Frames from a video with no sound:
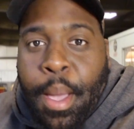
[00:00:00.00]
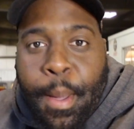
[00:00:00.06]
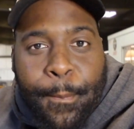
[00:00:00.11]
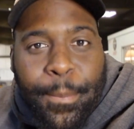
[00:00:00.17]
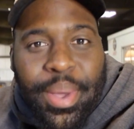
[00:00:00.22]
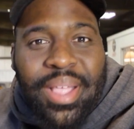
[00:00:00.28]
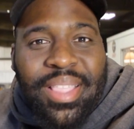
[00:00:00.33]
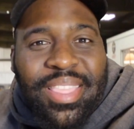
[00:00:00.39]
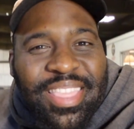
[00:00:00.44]

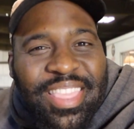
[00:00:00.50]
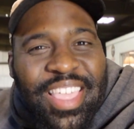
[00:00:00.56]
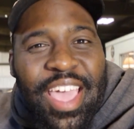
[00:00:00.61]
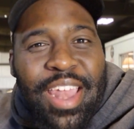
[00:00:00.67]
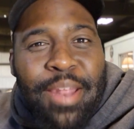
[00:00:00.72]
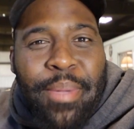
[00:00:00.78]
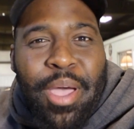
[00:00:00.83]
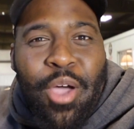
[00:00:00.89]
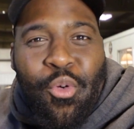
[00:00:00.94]
But
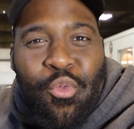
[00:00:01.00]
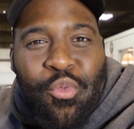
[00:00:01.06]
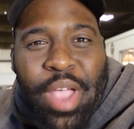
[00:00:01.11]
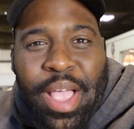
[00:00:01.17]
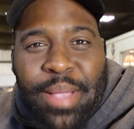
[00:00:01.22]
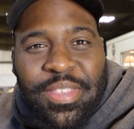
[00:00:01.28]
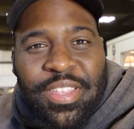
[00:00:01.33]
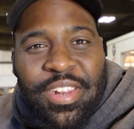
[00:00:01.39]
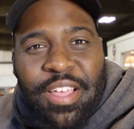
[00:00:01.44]
that about
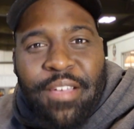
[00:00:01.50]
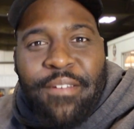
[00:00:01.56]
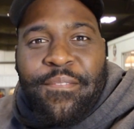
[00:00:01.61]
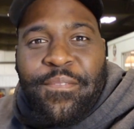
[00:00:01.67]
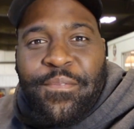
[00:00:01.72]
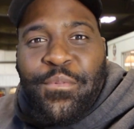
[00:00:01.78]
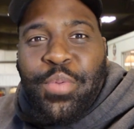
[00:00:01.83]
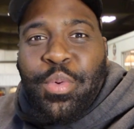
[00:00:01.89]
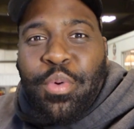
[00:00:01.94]
wraps it
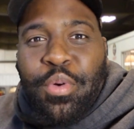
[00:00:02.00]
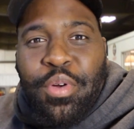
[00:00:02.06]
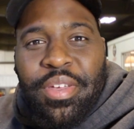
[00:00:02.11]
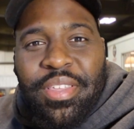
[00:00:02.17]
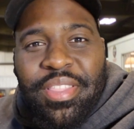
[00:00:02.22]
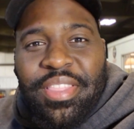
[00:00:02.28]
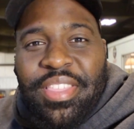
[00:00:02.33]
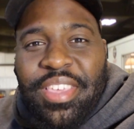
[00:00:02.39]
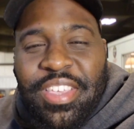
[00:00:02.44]
up
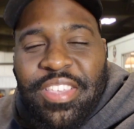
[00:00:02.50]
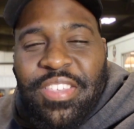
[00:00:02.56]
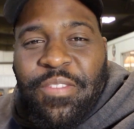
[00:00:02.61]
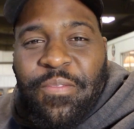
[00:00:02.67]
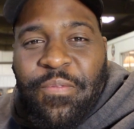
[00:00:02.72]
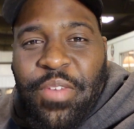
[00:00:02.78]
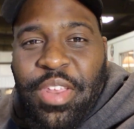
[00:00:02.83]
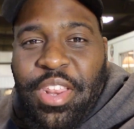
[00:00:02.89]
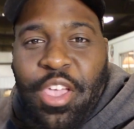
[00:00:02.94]
for this
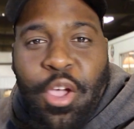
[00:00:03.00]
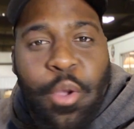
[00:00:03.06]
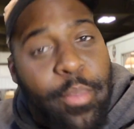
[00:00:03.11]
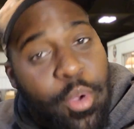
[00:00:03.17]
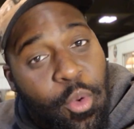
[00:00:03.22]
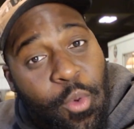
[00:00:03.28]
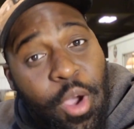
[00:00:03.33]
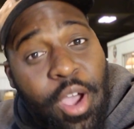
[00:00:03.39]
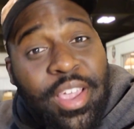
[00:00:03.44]
video.
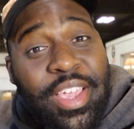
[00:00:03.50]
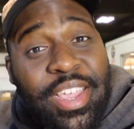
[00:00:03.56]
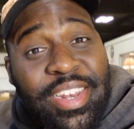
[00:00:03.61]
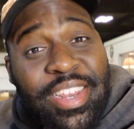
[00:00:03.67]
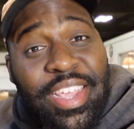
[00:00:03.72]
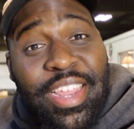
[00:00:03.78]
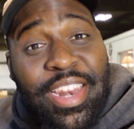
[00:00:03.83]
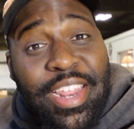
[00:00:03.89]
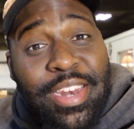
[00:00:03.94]
Milwaukee
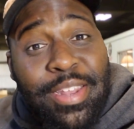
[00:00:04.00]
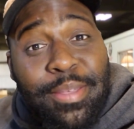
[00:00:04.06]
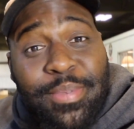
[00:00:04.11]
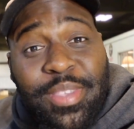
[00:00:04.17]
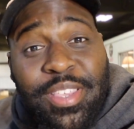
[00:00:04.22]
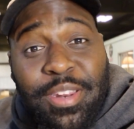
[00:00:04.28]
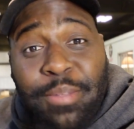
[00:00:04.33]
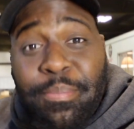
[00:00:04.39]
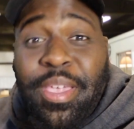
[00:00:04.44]
did end up
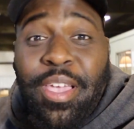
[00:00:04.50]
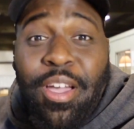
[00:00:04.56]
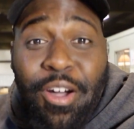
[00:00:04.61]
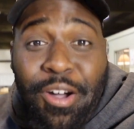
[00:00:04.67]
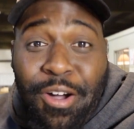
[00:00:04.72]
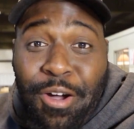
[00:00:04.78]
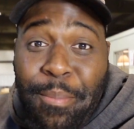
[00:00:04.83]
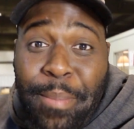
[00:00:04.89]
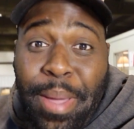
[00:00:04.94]
sending me
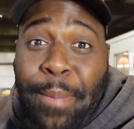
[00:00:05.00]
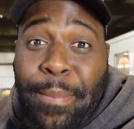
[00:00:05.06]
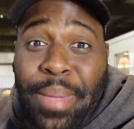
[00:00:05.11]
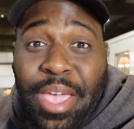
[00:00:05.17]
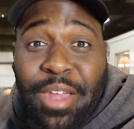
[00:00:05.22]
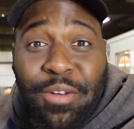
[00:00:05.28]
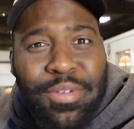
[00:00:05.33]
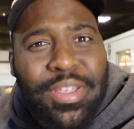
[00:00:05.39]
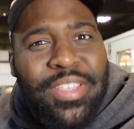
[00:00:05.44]
all my
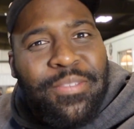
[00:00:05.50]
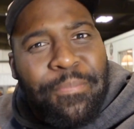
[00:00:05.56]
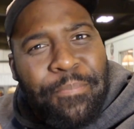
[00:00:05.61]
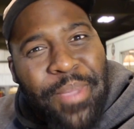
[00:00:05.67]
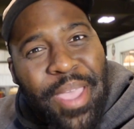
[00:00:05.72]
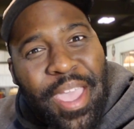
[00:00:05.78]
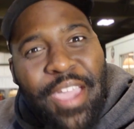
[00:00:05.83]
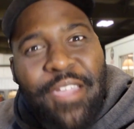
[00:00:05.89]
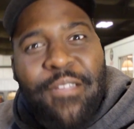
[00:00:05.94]
batteries
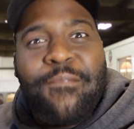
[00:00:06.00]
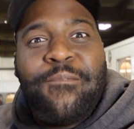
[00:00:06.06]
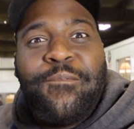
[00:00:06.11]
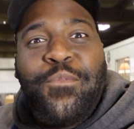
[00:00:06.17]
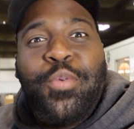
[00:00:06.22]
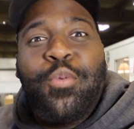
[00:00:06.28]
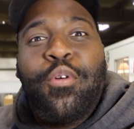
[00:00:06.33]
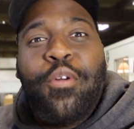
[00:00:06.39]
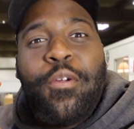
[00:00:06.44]
back
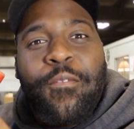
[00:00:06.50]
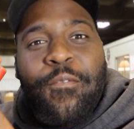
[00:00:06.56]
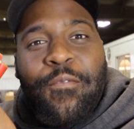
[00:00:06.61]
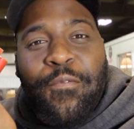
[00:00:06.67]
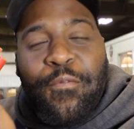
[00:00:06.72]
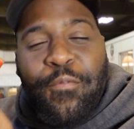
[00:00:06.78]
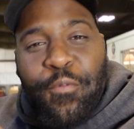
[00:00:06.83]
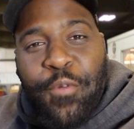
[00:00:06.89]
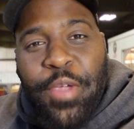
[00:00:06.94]
for
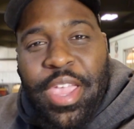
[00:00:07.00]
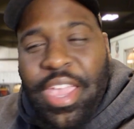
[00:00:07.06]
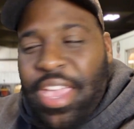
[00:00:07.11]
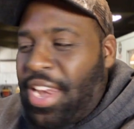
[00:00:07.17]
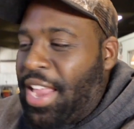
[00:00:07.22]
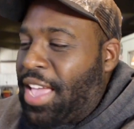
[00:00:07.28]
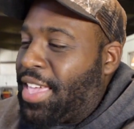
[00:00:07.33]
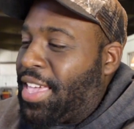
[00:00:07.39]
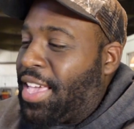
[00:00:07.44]
free,
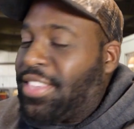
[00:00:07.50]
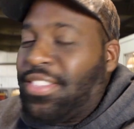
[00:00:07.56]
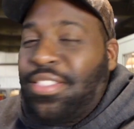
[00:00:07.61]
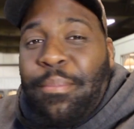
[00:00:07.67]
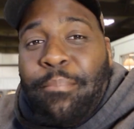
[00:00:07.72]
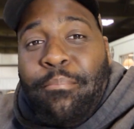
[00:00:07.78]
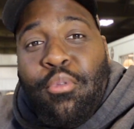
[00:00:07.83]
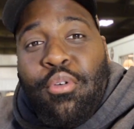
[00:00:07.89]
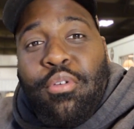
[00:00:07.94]
and I guess
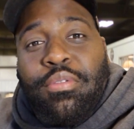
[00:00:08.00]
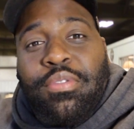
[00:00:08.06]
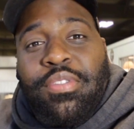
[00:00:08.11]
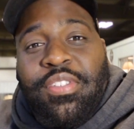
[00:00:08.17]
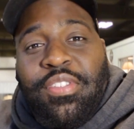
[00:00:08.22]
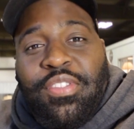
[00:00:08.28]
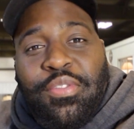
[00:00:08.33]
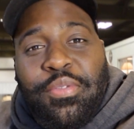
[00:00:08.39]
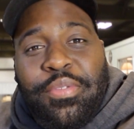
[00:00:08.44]
the moral
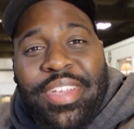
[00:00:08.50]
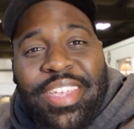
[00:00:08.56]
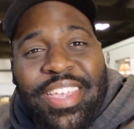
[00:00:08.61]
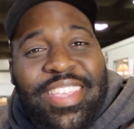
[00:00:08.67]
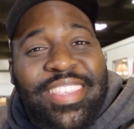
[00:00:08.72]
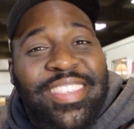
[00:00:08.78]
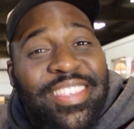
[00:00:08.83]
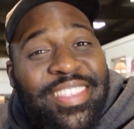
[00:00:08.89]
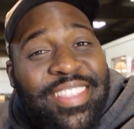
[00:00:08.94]
to the story
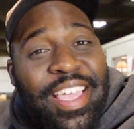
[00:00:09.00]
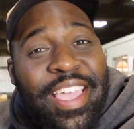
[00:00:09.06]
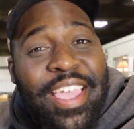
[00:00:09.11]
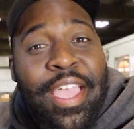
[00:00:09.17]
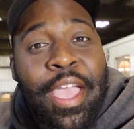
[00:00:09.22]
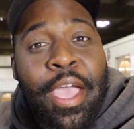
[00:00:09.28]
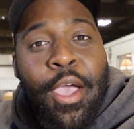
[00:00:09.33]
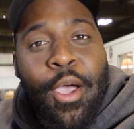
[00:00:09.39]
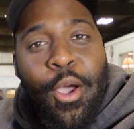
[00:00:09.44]
is
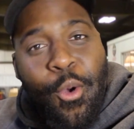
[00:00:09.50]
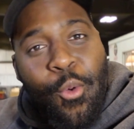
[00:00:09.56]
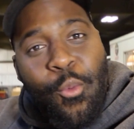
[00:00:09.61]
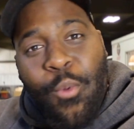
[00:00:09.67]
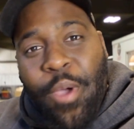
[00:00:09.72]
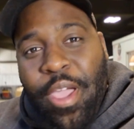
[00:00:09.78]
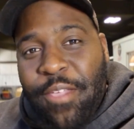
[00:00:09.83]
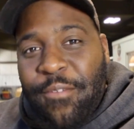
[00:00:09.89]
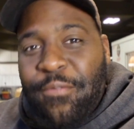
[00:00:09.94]
stay
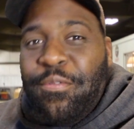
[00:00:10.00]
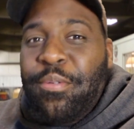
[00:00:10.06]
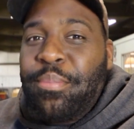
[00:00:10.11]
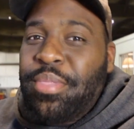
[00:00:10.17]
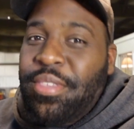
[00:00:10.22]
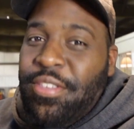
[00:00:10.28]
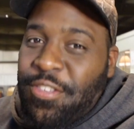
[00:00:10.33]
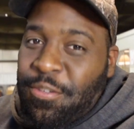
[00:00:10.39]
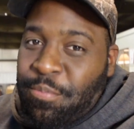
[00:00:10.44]
away
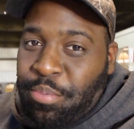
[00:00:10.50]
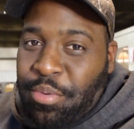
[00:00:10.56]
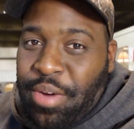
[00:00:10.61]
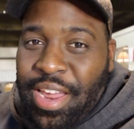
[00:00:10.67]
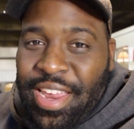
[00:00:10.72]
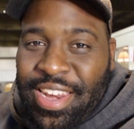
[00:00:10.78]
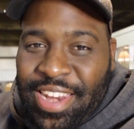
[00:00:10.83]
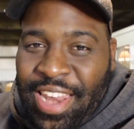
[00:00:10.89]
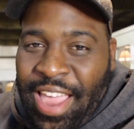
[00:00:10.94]
from the
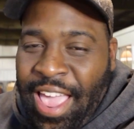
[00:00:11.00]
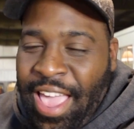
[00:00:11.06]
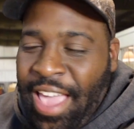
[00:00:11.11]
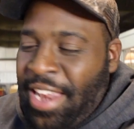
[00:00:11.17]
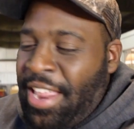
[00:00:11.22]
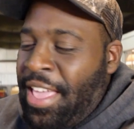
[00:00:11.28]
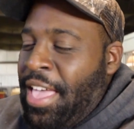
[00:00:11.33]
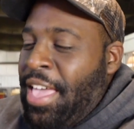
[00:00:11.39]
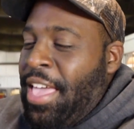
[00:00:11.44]
Spray
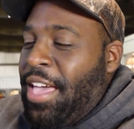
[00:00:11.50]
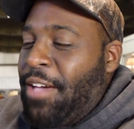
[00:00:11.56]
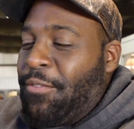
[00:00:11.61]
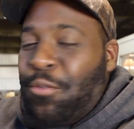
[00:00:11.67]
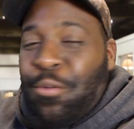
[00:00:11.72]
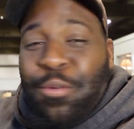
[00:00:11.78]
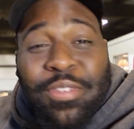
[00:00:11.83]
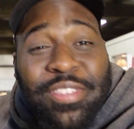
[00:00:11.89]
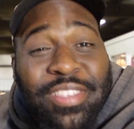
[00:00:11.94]
9.
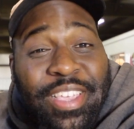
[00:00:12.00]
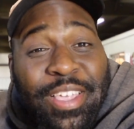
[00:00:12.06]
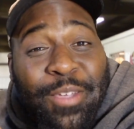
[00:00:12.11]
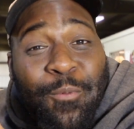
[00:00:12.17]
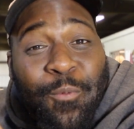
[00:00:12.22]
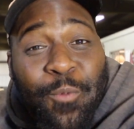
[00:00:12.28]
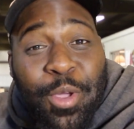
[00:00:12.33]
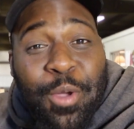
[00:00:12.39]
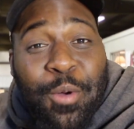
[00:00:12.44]
Of course,
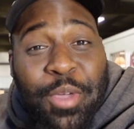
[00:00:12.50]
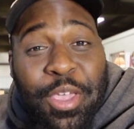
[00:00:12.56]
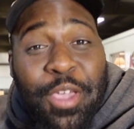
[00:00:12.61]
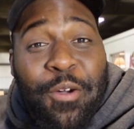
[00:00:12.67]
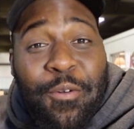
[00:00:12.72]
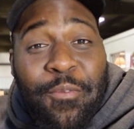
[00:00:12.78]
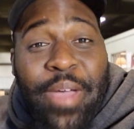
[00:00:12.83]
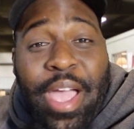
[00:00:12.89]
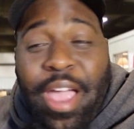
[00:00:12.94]
it will
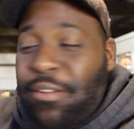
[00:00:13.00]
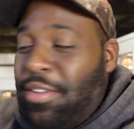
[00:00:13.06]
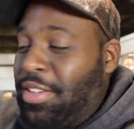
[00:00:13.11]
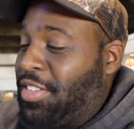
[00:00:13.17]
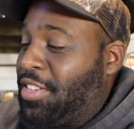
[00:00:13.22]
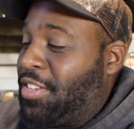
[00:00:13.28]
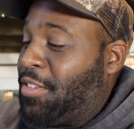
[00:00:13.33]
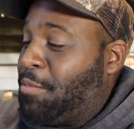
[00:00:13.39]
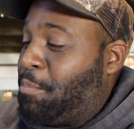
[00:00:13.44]
kill
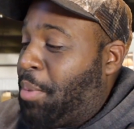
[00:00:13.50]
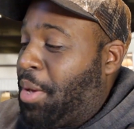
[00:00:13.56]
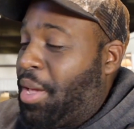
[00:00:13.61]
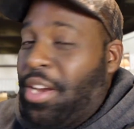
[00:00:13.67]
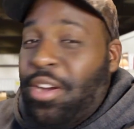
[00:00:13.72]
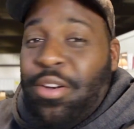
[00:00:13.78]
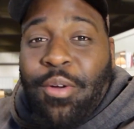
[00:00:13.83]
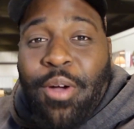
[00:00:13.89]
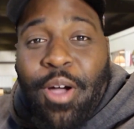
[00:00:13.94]
viruses,
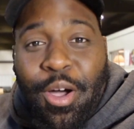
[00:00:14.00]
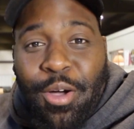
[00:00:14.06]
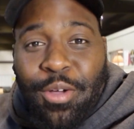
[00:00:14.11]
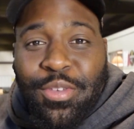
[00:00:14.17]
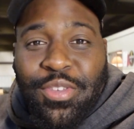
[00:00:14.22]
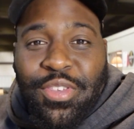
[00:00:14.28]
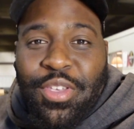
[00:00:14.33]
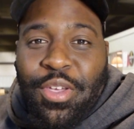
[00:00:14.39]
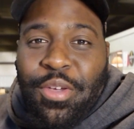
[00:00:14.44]
but it'll
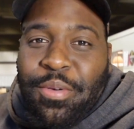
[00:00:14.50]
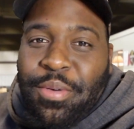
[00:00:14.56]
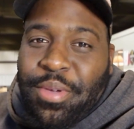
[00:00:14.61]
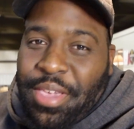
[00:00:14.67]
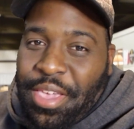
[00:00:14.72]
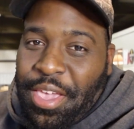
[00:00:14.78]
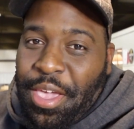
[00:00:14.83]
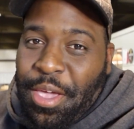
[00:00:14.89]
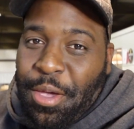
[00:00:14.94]
also
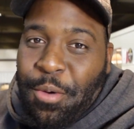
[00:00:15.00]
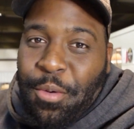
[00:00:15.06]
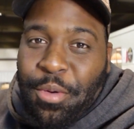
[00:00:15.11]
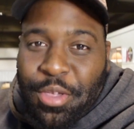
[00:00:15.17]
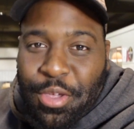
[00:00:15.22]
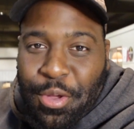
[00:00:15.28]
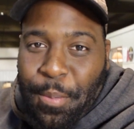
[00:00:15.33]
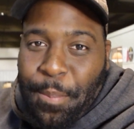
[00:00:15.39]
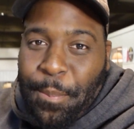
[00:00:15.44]

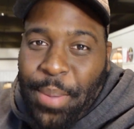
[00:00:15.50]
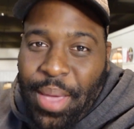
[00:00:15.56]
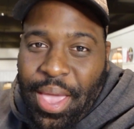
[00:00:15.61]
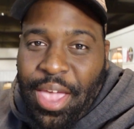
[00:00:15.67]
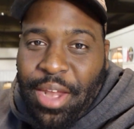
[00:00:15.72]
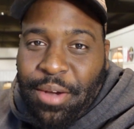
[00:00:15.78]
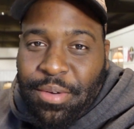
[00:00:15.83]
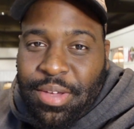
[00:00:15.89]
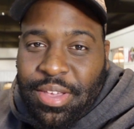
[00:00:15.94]
kill your
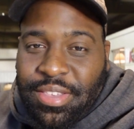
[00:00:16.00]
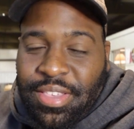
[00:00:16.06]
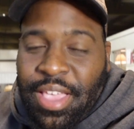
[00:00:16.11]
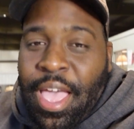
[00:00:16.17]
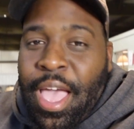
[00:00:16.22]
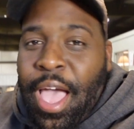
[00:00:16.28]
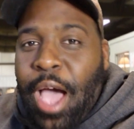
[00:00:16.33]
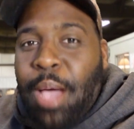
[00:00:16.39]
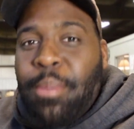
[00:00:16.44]
batteries.
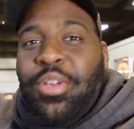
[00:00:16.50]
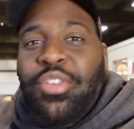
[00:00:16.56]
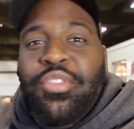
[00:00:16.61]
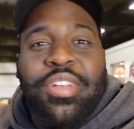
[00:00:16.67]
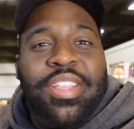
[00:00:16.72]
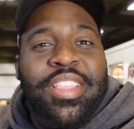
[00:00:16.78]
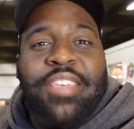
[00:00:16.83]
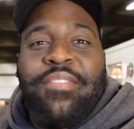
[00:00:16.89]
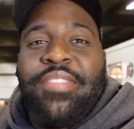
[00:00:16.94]
I'll be
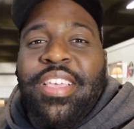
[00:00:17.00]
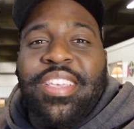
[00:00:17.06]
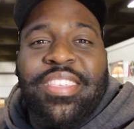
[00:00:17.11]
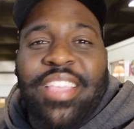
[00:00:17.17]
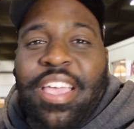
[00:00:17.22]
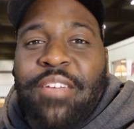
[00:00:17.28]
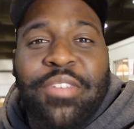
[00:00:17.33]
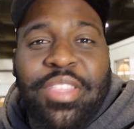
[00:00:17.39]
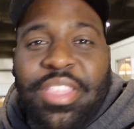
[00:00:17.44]
sure to leave links
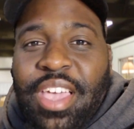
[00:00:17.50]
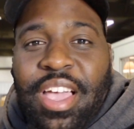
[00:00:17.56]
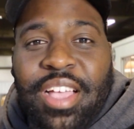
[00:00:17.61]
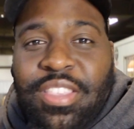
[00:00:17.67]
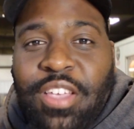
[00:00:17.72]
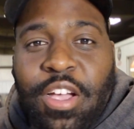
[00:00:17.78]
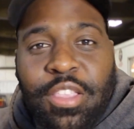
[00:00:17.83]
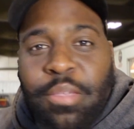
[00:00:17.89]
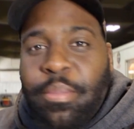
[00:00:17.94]
to everything
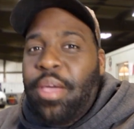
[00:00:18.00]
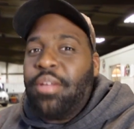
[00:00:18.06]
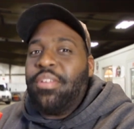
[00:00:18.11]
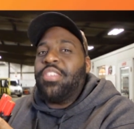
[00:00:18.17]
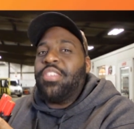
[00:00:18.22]
I talked about in